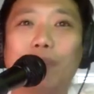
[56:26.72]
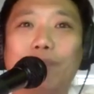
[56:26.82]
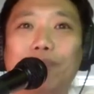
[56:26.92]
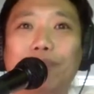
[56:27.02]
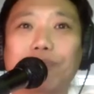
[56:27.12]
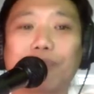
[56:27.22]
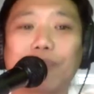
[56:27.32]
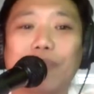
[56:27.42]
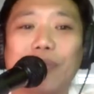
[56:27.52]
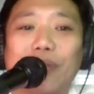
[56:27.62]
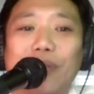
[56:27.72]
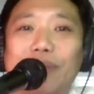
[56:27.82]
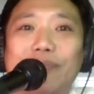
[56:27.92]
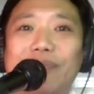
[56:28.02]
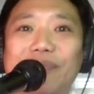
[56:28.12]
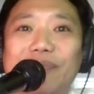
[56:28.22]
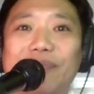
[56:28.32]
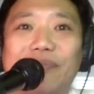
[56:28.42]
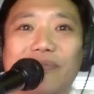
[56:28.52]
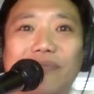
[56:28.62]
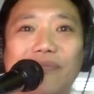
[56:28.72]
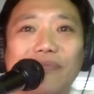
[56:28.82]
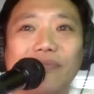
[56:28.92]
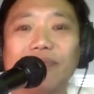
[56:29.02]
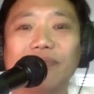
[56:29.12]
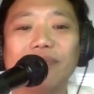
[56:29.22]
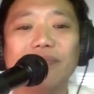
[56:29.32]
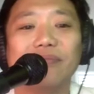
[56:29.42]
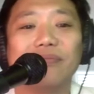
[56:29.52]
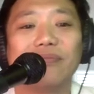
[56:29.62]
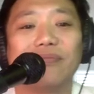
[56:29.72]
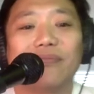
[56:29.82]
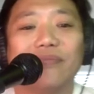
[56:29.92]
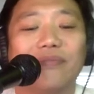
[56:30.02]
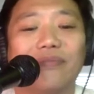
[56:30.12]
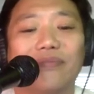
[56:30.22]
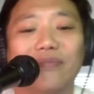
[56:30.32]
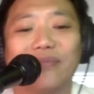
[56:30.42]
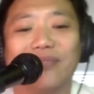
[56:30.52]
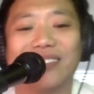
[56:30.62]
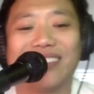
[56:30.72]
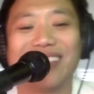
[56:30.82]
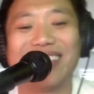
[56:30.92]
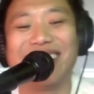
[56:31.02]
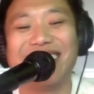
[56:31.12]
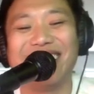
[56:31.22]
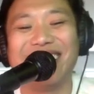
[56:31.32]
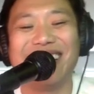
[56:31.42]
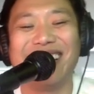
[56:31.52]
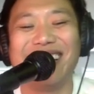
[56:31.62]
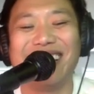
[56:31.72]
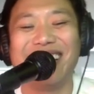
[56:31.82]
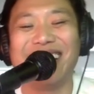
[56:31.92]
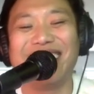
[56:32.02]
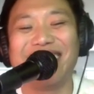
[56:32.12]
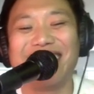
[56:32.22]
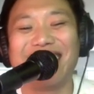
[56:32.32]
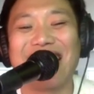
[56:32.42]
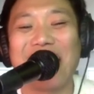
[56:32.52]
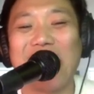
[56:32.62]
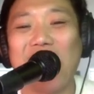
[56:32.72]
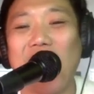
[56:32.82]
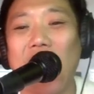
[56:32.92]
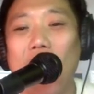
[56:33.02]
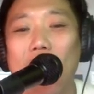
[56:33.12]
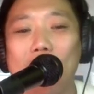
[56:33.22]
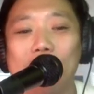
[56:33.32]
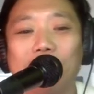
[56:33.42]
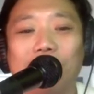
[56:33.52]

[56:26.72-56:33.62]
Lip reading: The person shown says nothing.